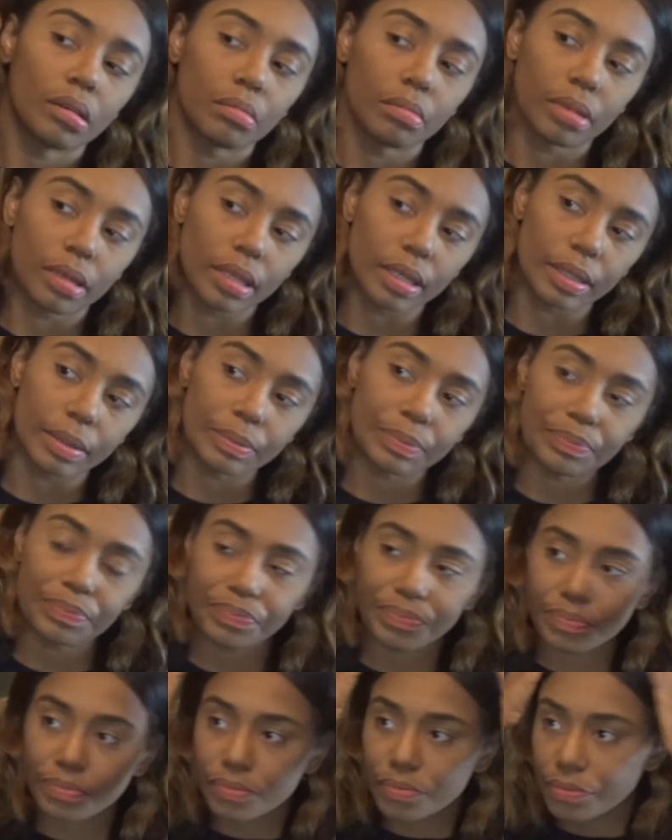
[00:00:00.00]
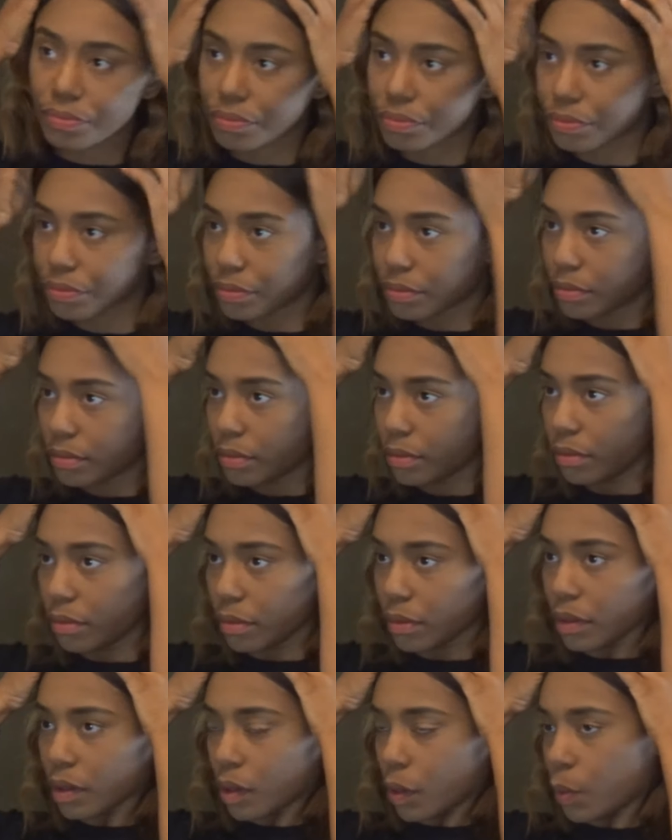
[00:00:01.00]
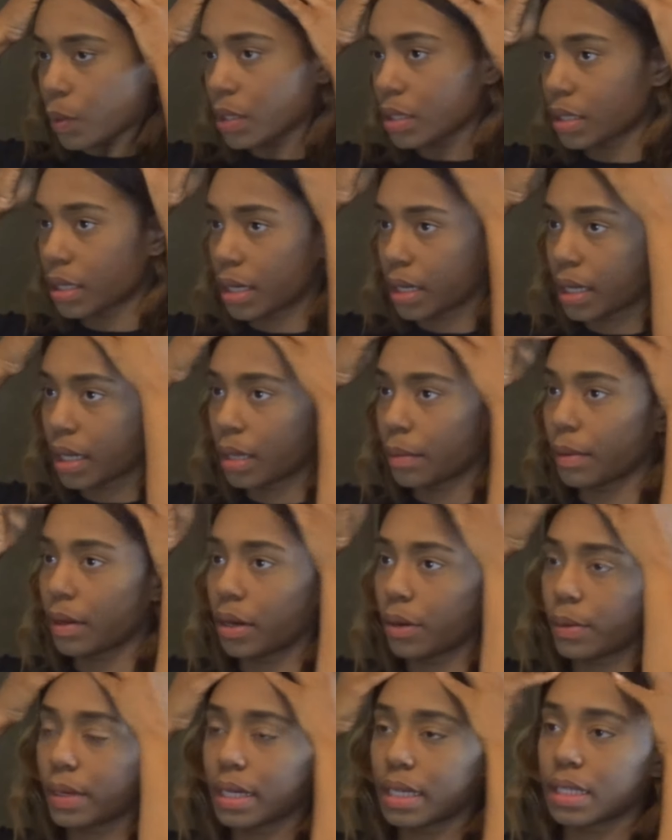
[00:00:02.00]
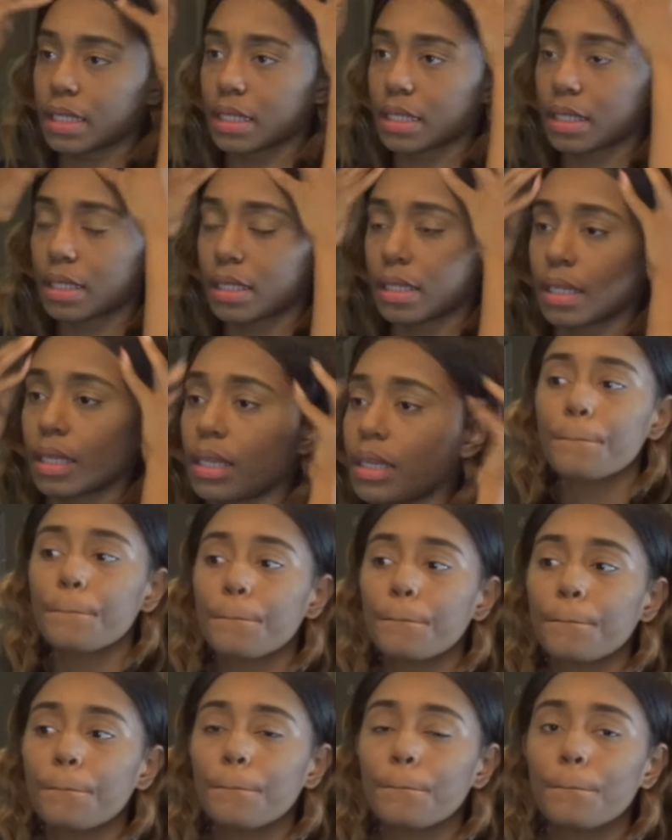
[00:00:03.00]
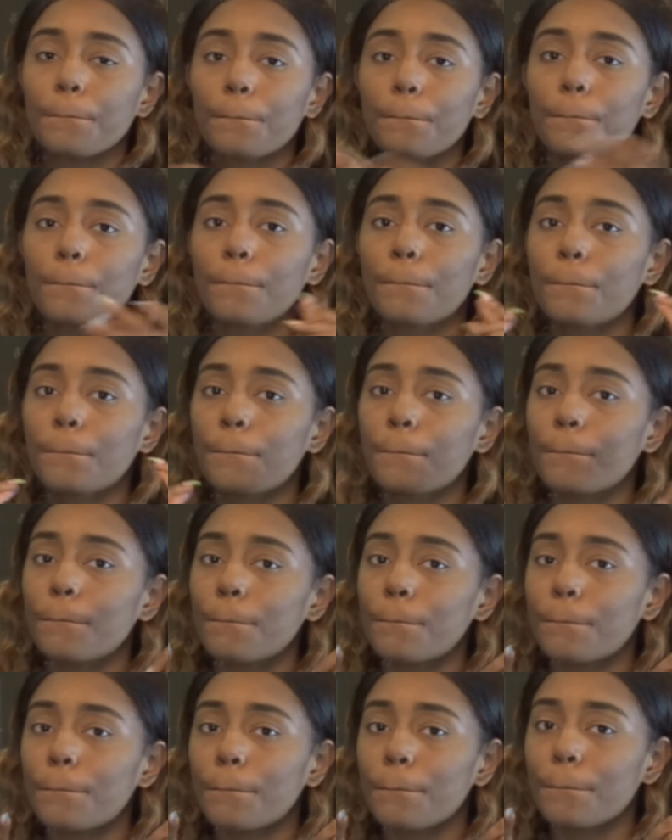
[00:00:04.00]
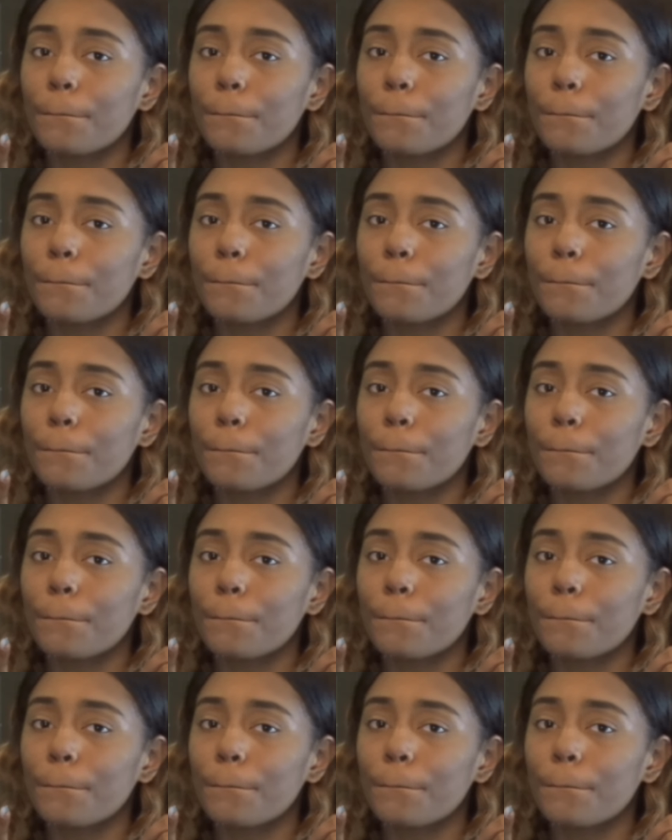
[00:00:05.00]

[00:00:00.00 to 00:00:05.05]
it looks but the same, bruh. There's nothing wrong with your face. Oh my goodness.